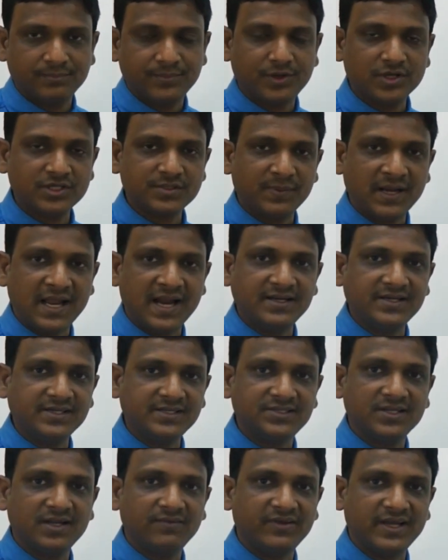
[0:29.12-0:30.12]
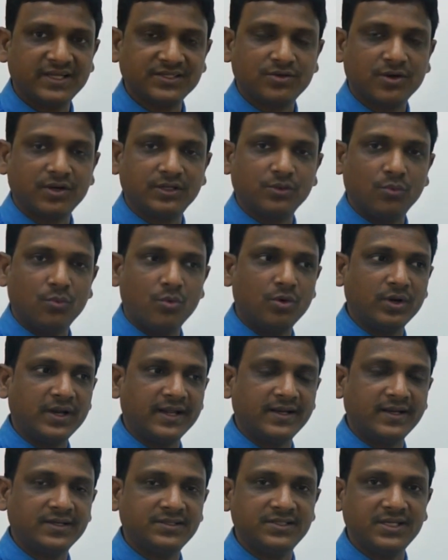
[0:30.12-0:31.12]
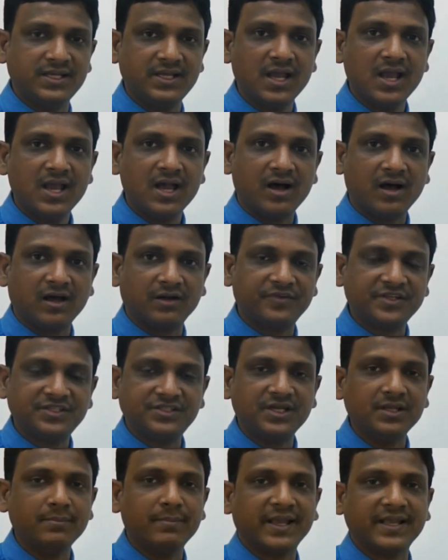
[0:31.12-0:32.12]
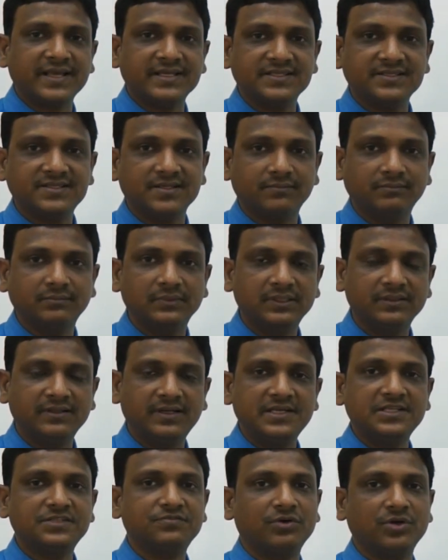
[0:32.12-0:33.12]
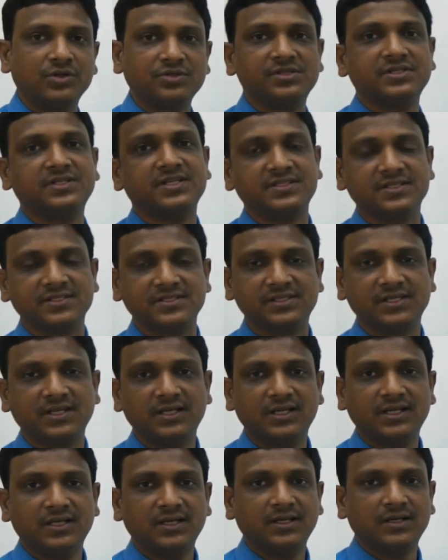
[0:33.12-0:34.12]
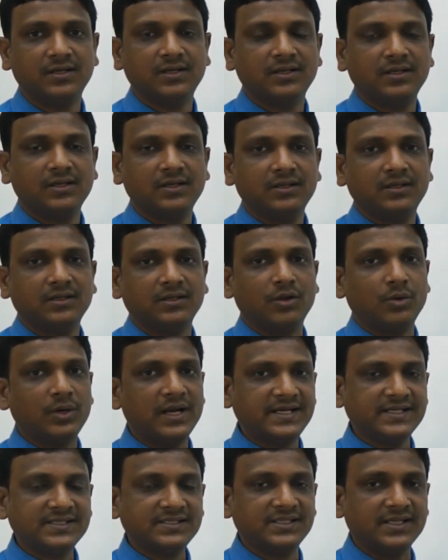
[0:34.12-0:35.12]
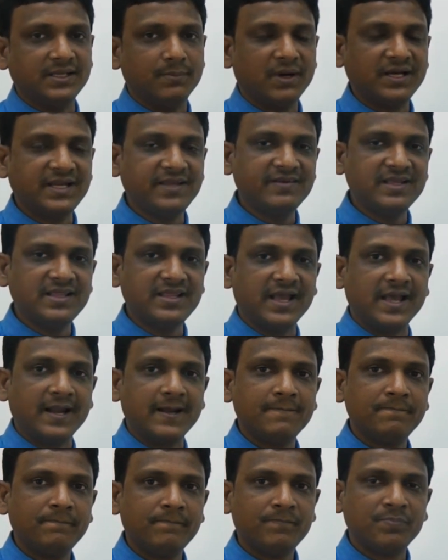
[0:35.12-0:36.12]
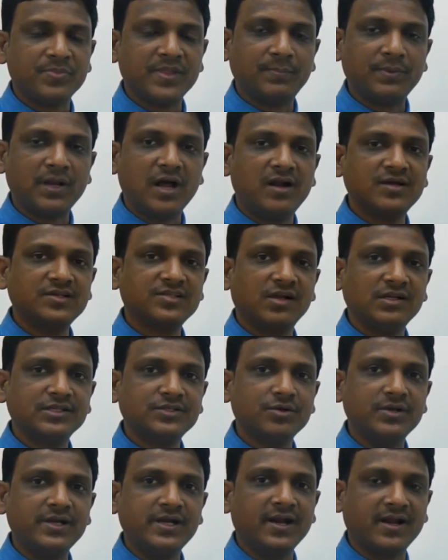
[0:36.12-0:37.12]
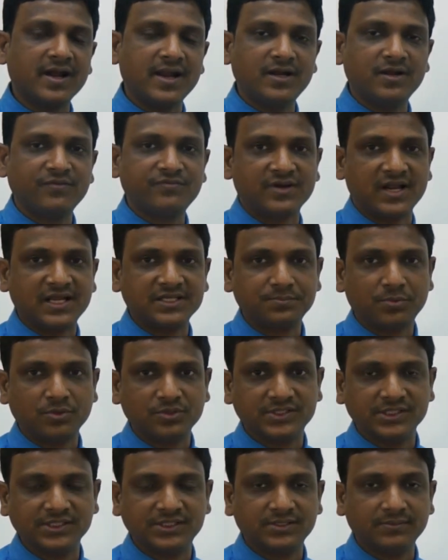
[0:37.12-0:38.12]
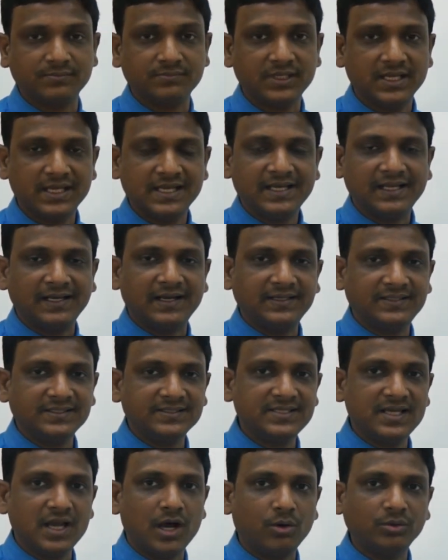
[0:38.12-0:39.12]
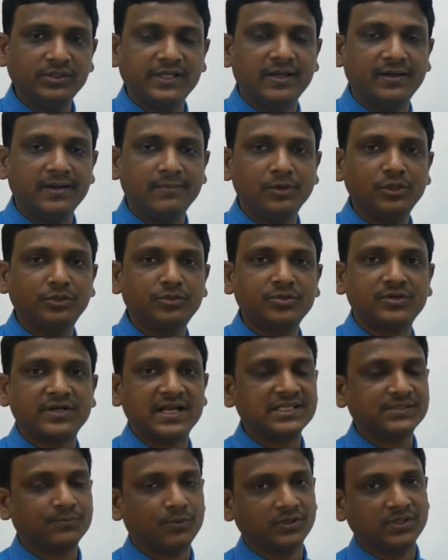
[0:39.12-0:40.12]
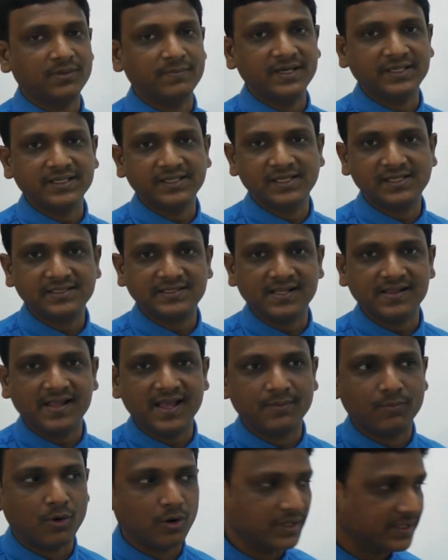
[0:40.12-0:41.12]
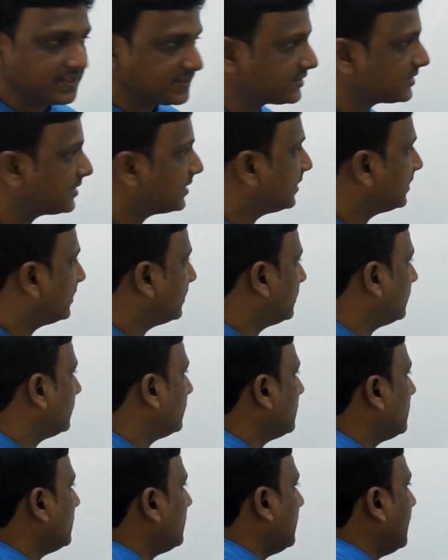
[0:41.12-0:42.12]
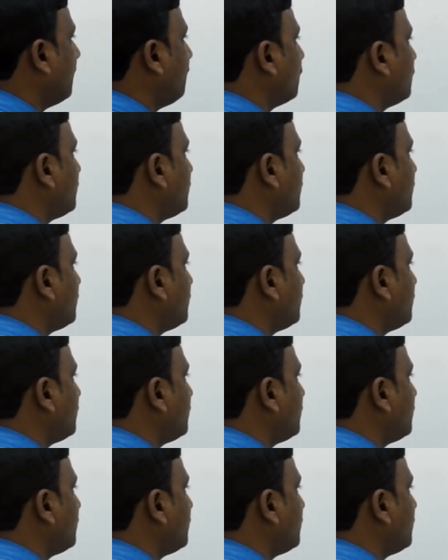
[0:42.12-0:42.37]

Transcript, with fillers: because plant itself has got the own energy harvesting mechanism that is photosynthesis. Now let us see but even then the plants also need a kind of transport system. Let us see how they are able to transport the materials in their bodies. If